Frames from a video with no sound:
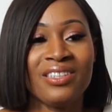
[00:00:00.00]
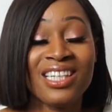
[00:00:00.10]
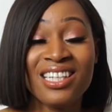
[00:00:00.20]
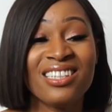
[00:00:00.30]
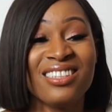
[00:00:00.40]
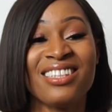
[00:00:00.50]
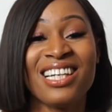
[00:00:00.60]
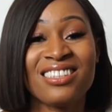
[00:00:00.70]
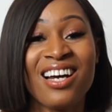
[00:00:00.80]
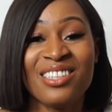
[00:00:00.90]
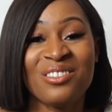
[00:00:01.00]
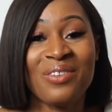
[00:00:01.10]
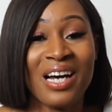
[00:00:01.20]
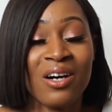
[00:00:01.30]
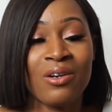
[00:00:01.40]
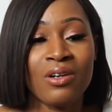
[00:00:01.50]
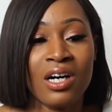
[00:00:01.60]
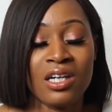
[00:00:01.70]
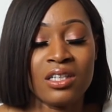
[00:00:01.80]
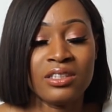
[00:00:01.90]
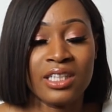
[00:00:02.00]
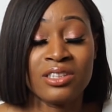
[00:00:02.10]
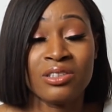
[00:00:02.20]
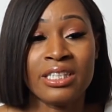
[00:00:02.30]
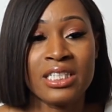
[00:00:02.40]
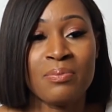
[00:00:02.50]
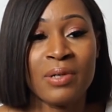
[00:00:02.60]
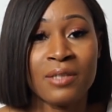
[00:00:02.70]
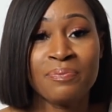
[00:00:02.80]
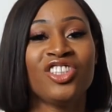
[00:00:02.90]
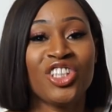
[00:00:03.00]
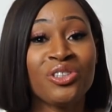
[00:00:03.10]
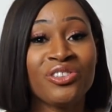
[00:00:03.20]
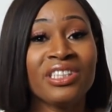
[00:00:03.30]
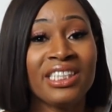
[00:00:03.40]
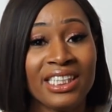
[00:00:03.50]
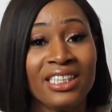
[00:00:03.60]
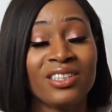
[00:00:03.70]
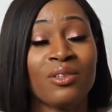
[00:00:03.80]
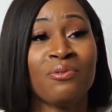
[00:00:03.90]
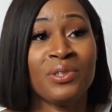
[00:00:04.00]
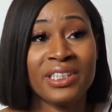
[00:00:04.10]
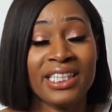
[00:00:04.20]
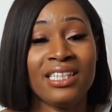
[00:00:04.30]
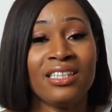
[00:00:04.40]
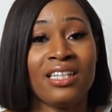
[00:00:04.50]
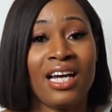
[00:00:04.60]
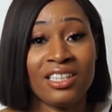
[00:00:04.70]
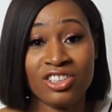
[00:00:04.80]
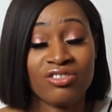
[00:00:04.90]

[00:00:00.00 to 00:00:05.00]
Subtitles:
yeah, that's kind of how our schedule is. But children need routine and